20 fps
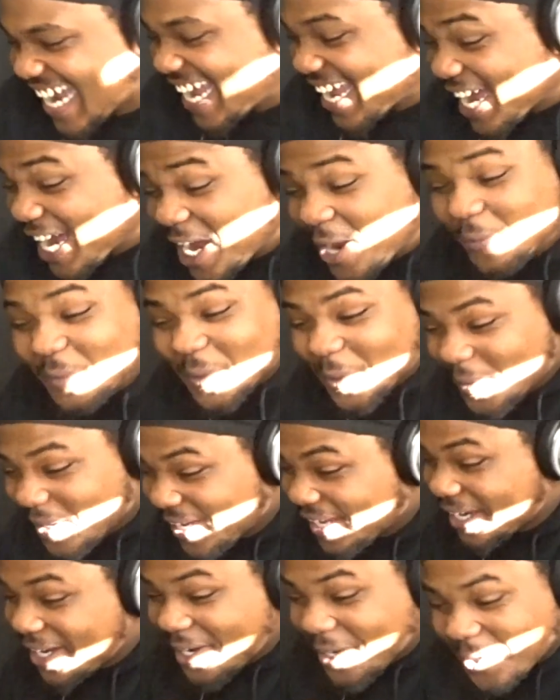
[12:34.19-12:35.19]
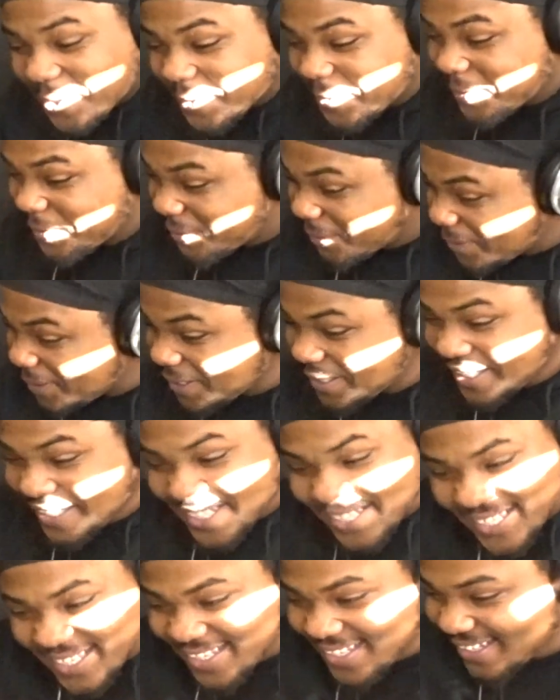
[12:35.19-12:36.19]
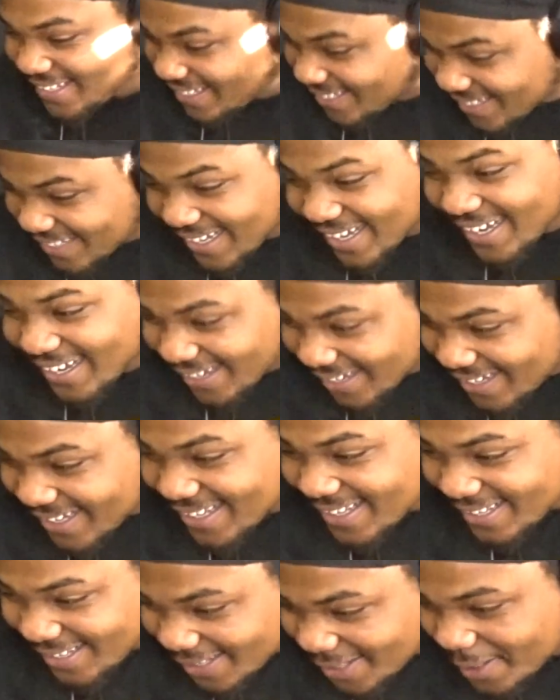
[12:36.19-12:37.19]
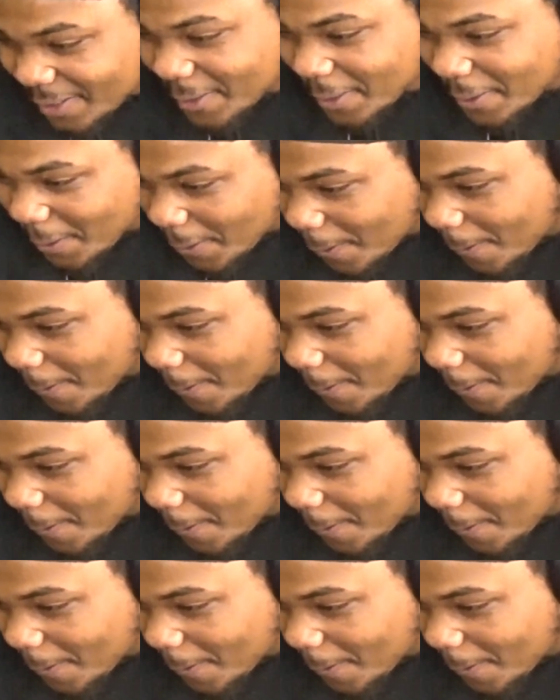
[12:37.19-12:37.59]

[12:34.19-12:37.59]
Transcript: I like I hopped on that hoe. Yes.